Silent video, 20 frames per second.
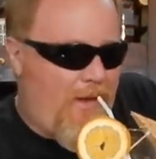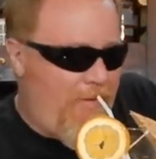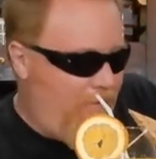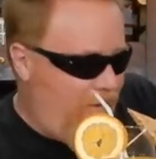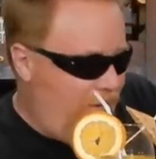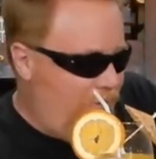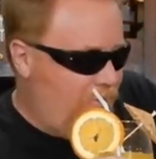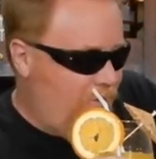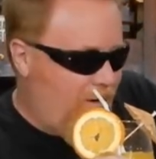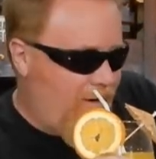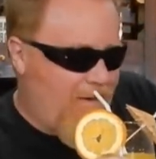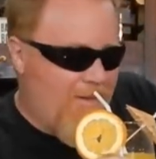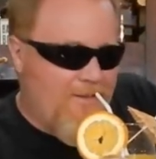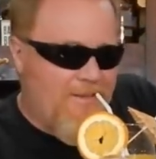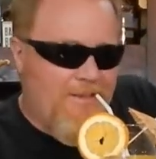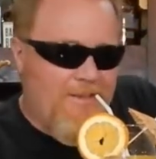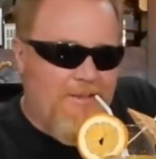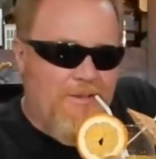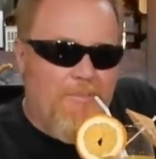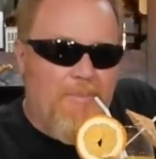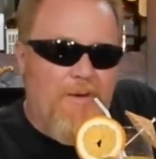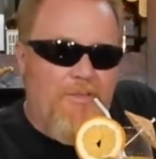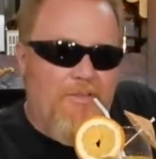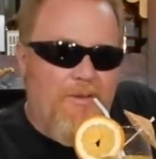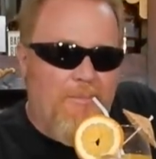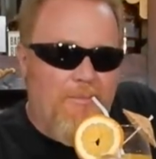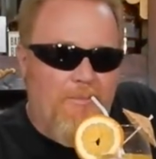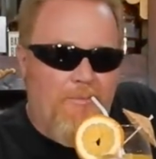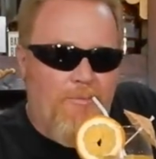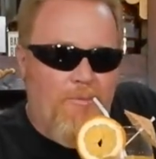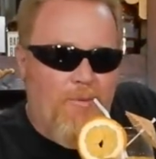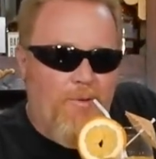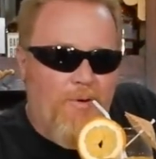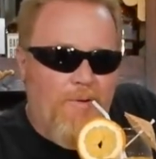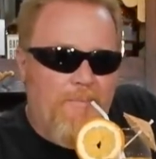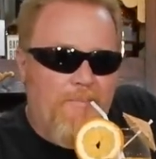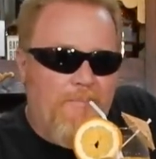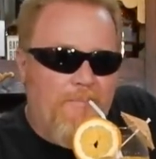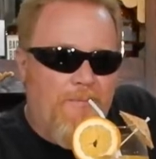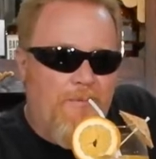I've had dry ice stick to my thumb
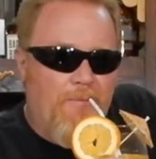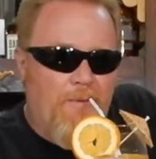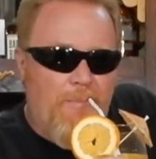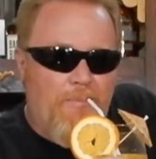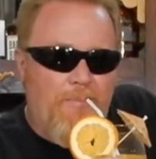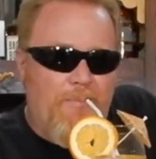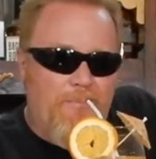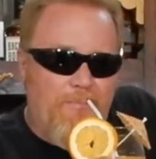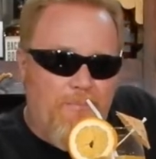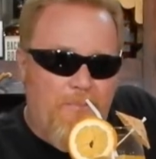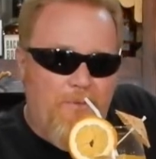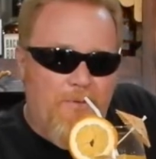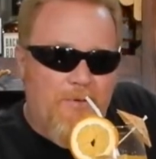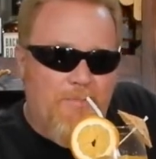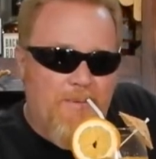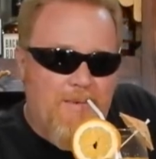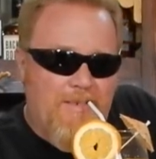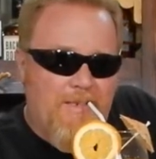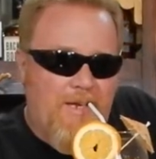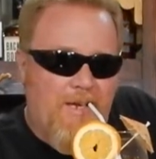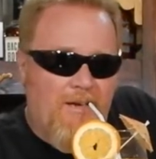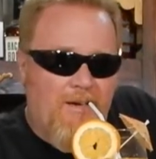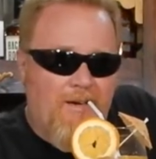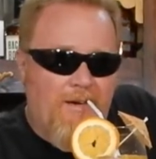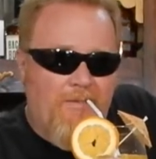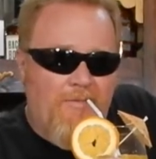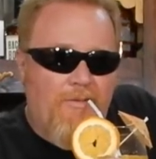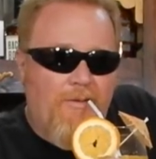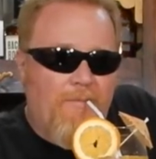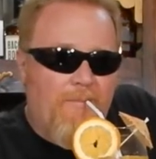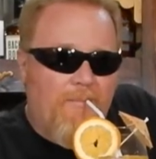before. Rip most of my skin off.